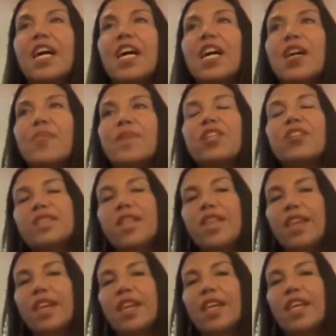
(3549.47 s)
Um, here's the
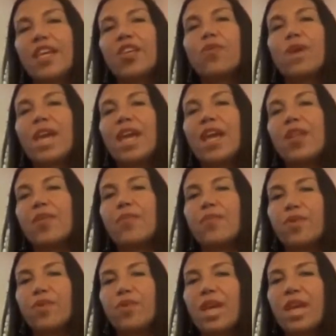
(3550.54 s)
thing: you can't
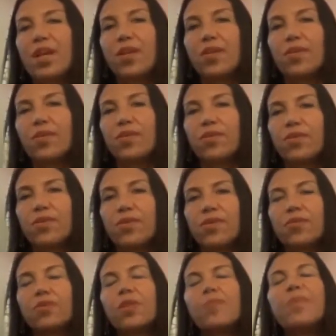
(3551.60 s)
you can't
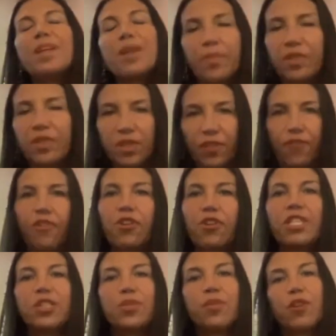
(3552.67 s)
to be completely
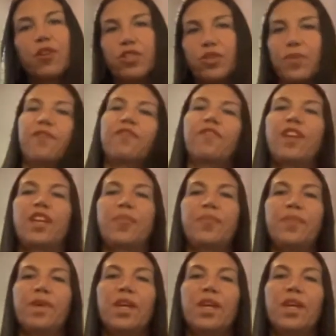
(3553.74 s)
fearless with your twin flame